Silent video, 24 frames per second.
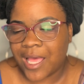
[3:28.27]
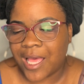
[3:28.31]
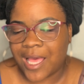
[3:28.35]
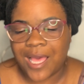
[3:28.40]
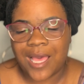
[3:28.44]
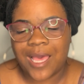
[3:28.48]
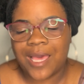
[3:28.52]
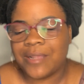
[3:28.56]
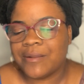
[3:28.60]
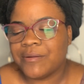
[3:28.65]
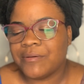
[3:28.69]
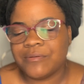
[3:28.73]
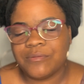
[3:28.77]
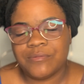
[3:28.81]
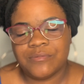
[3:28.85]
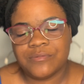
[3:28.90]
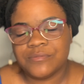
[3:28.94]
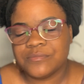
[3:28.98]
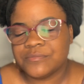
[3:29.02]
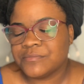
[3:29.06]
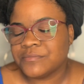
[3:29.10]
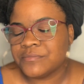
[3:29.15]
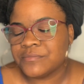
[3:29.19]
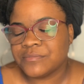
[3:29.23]
I
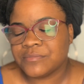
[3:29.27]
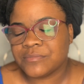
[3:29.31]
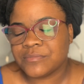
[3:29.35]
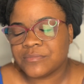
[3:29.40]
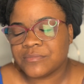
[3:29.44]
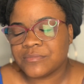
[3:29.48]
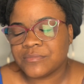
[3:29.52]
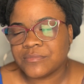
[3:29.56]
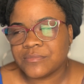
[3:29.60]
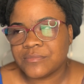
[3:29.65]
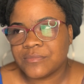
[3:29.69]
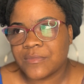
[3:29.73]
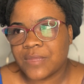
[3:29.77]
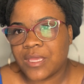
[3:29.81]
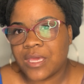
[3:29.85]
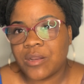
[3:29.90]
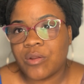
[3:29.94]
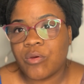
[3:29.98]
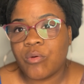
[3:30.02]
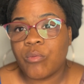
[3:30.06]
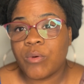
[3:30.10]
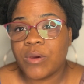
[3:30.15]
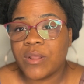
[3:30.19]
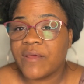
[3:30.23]
don't
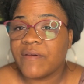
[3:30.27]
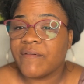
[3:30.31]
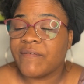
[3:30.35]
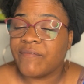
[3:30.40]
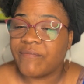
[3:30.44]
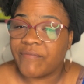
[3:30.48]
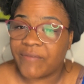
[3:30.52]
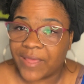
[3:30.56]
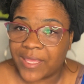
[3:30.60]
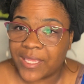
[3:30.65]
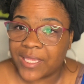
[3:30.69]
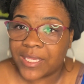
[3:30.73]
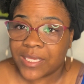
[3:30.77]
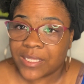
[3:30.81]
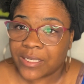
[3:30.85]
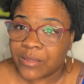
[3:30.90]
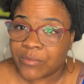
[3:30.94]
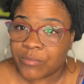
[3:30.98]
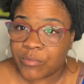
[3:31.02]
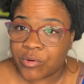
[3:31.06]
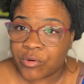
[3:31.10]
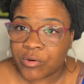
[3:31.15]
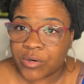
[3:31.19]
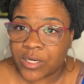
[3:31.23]
want to fight
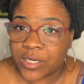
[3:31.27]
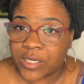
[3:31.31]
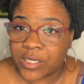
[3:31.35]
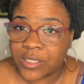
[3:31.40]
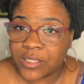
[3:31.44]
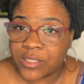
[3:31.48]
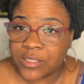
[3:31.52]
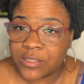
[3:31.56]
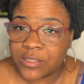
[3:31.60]
anymore.